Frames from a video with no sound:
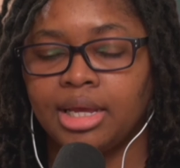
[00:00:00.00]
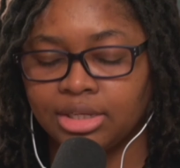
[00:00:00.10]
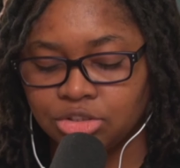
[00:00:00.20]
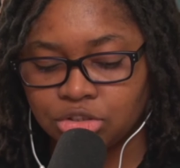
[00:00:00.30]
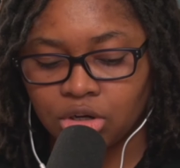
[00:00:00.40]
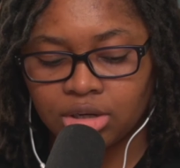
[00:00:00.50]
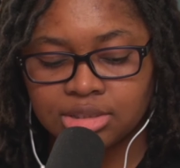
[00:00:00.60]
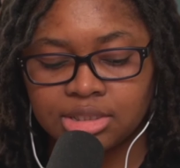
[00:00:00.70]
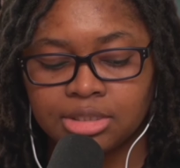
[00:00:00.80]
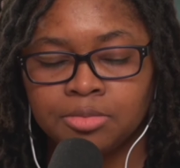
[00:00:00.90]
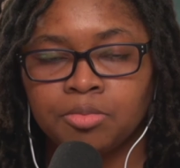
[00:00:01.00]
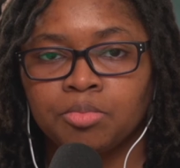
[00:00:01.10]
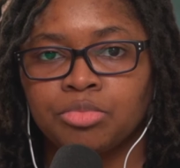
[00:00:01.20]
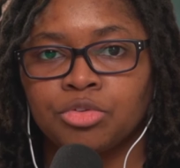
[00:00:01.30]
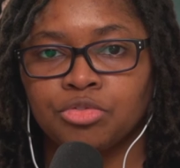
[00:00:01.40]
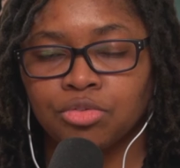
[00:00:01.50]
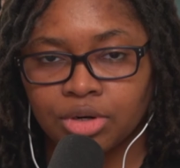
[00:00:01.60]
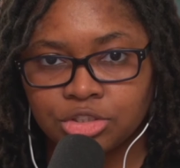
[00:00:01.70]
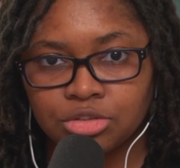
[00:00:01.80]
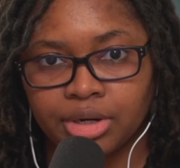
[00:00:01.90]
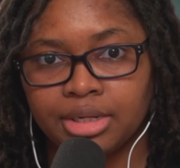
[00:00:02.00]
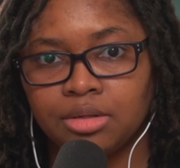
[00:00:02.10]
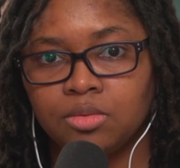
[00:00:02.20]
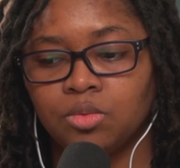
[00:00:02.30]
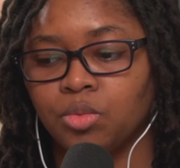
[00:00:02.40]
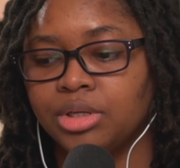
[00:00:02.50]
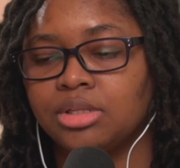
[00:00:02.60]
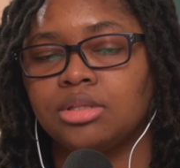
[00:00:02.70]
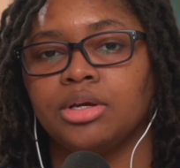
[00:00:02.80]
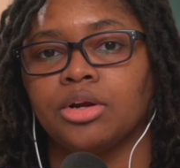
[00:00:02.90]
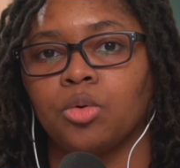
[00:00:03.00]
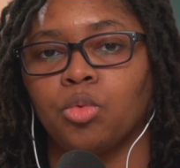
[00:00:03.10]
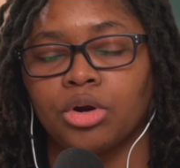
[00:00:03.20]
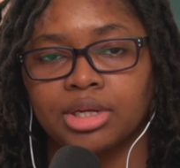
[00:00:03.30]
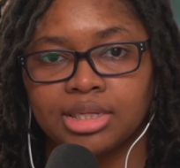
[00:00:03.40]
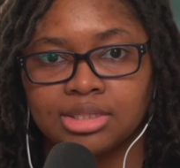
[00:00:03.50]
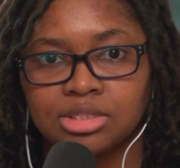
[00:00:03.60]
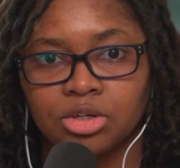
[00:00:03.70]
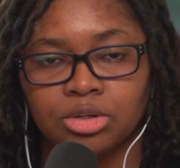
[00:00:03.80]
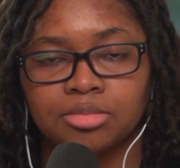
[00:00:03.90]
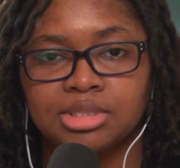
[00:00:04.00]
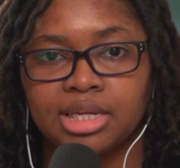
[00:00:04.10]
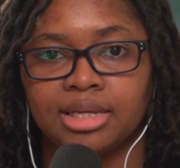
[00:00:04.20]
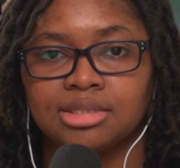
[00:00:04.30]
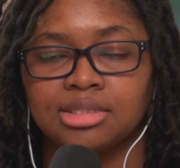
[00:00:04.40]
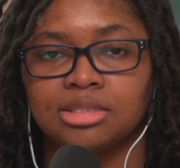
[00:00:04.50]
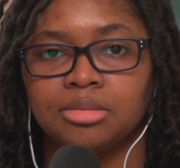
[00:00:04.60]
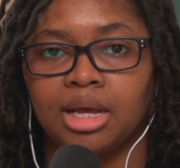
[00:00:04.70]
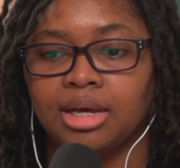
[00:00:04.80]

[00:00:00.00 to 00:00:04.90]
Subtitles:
exhausted, frustrated with their working circumstances,